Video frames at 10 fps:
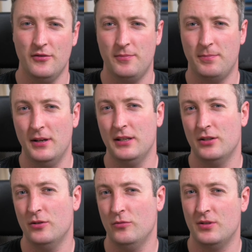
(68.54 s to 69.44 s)
of buying a
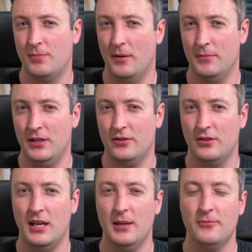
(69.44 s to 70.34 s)
new spot meter
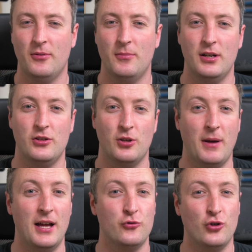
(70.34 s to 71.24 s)
came from my
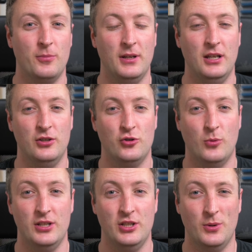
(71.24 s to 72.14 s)
Japan trip in
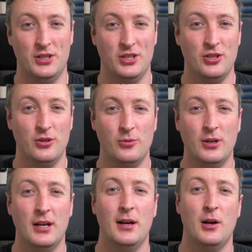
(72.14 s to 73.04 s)
2022,
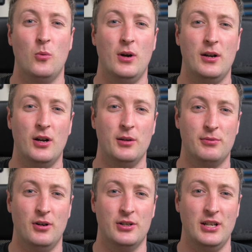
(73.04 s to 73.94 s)
where I
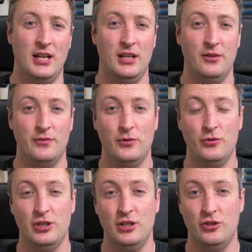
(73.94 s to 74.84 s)
brought a
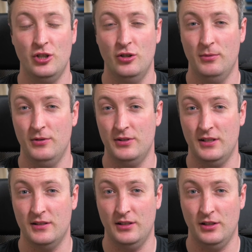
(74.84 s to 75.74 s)
Fuji
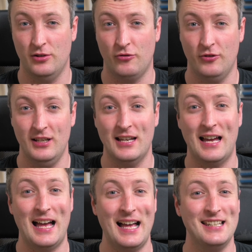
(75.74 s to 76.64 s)
GW693
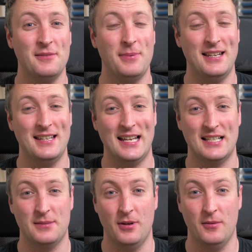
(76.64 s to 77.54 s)
and the Pentax
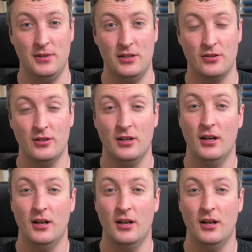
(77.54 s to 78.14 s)
spot meter,